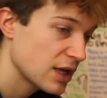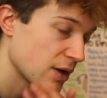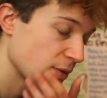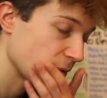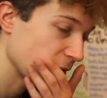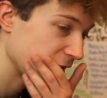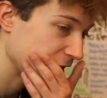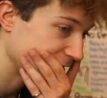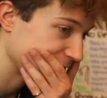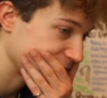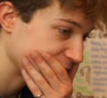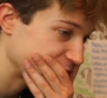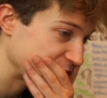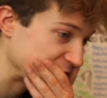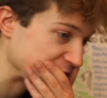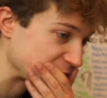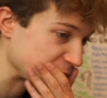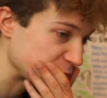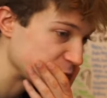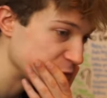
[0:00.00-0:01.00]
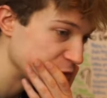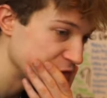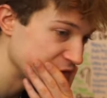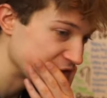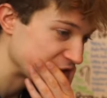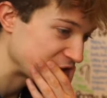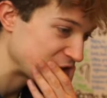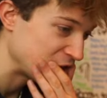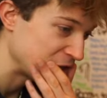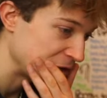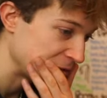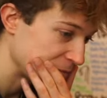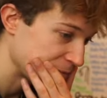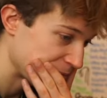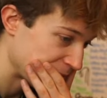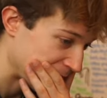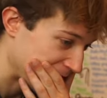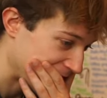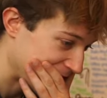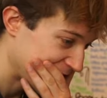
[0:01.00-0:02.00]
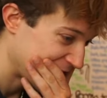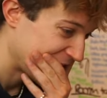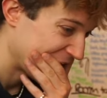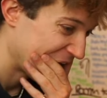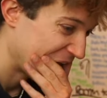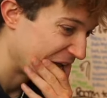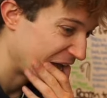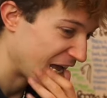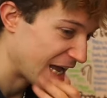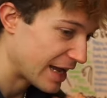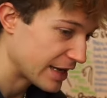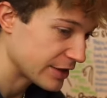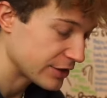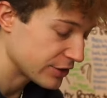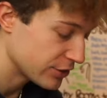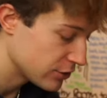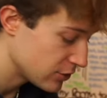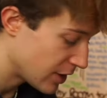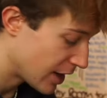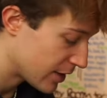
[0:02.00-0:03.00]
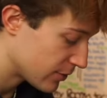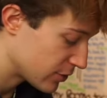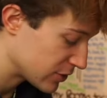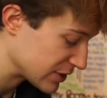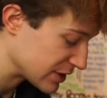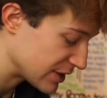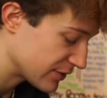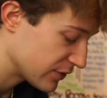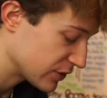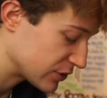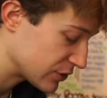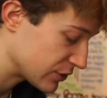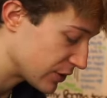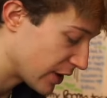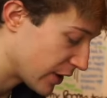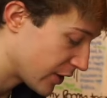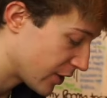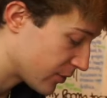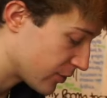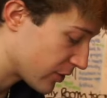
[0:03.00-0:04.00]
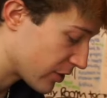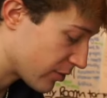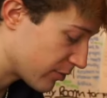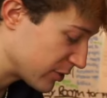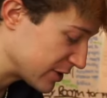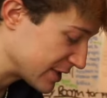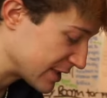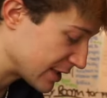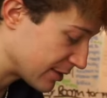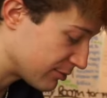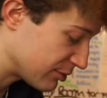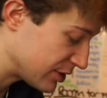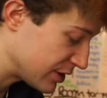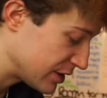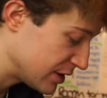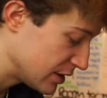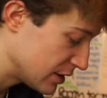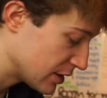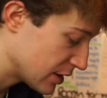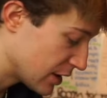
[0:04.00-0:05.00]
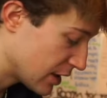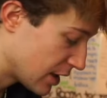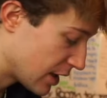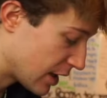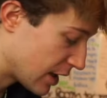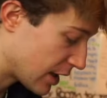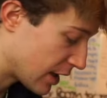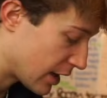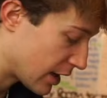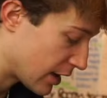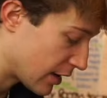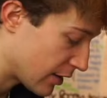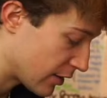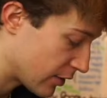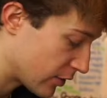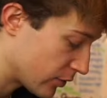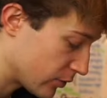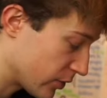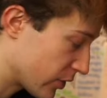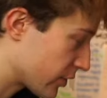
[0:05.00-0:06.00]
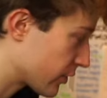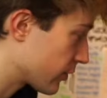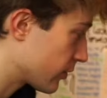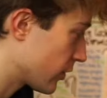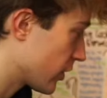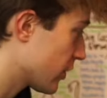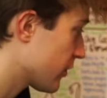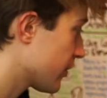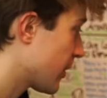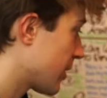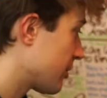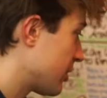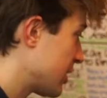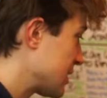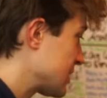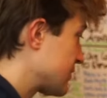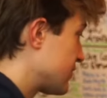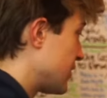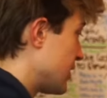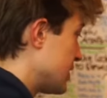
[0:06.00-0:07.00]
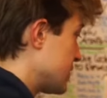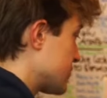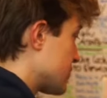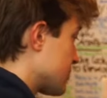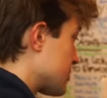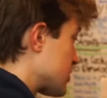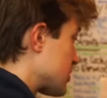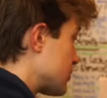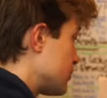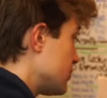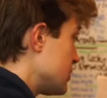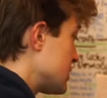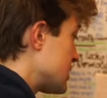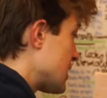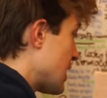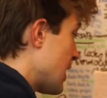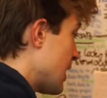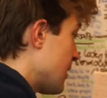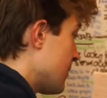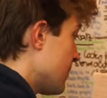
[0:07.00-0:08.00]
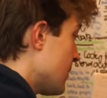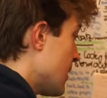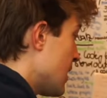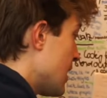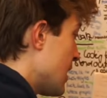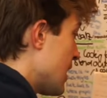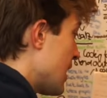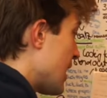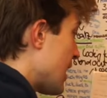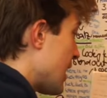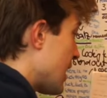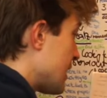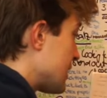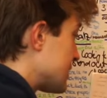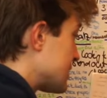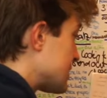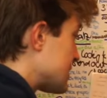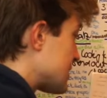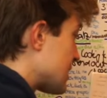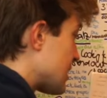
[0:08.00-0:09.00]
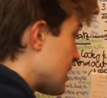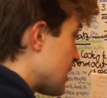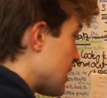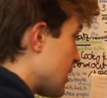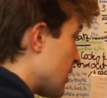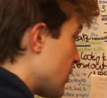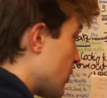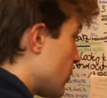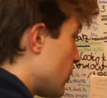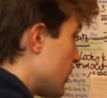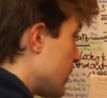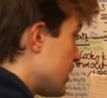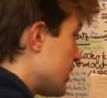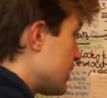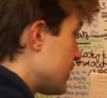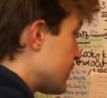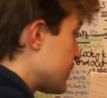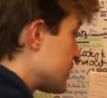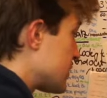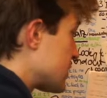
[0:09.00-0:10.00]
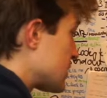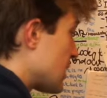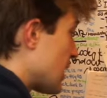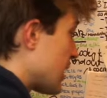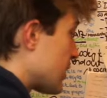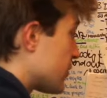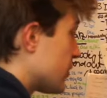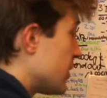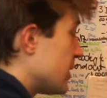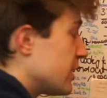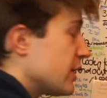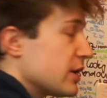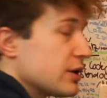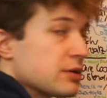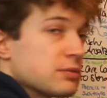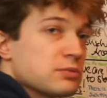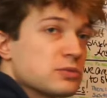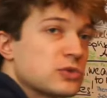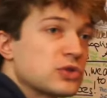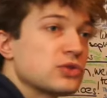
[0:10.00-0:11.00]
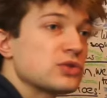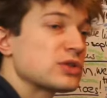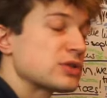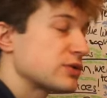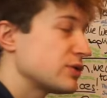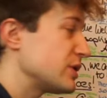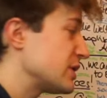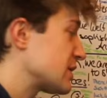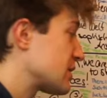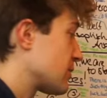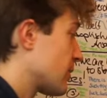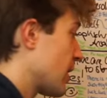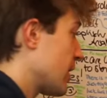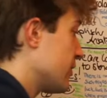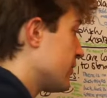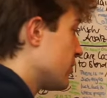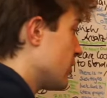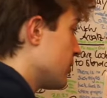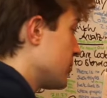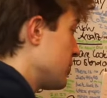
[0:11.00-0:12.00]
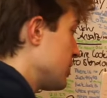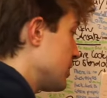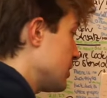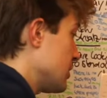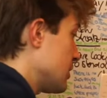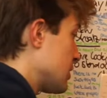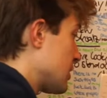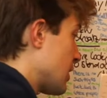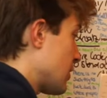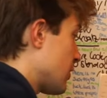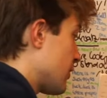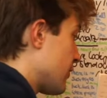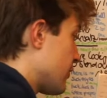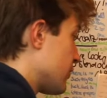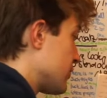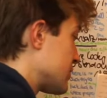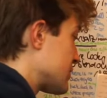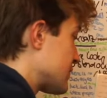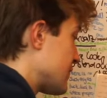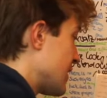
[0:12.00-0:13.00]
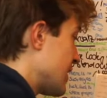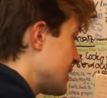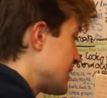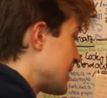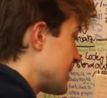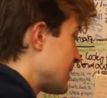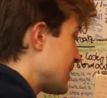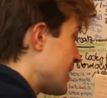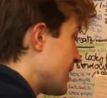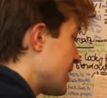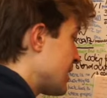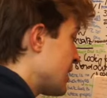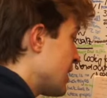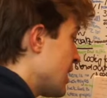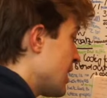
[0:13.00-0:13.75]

when I first moved here, I was living together with Mr. B, with one of my best friends from school time, and we lived like really 2 streets away from here in our first flat. And then,